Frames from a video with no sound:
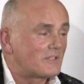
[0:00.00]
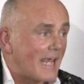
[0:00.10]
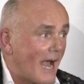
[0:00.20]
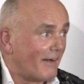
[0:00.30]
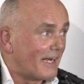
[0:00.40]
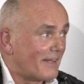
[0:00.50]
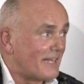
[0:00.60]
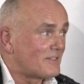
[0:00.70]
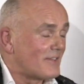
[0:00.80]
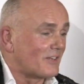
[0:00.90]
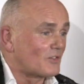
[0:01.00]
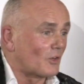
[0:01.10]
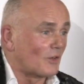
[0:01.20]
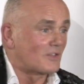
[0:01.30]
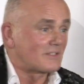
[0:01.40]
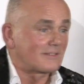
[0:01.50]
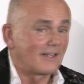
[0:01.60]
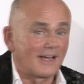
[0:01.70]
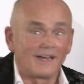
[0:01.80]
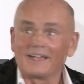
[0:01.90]
carrying these things across
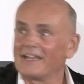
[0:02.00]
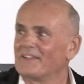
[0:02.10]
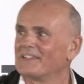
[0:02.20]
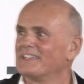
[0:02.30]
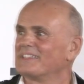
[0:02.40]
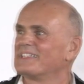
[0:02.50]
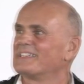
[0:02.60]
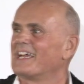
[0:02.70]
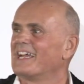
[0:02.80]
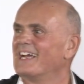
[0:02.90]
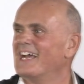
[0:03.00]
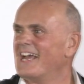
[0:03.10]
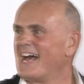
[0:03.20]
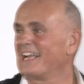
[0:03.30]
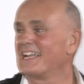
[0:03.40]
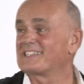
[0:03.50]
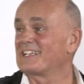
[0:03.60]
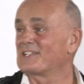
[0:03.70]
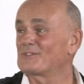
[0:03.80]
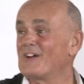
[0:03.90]
uh, London today. And they said,
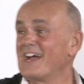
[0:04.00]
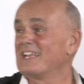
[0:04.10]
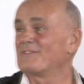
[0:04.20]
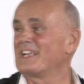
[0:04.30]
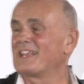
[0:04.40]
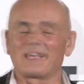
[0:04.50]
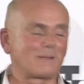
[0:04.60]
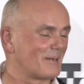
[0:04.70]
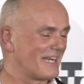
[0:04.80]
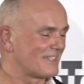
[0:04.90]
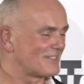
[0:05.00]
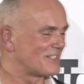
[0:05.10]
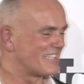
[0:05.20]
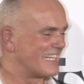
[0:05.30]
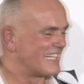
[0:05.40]
it's fine, if anything breaks, you're dead.